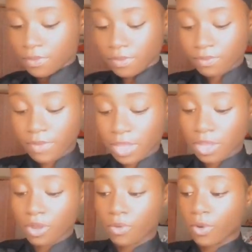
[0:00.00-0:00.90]
making
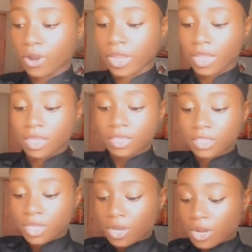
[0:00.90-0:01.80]
your work
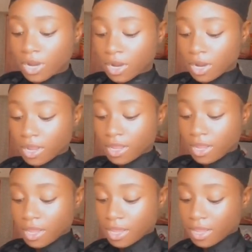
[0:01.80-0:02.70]
easier
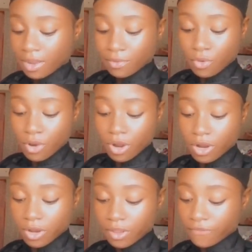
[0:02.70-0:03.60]
and more
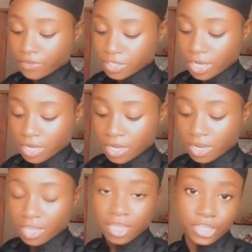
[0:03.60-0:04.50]
efficient in the
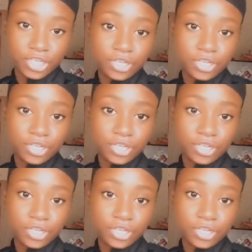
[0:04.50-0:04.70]
kitchen.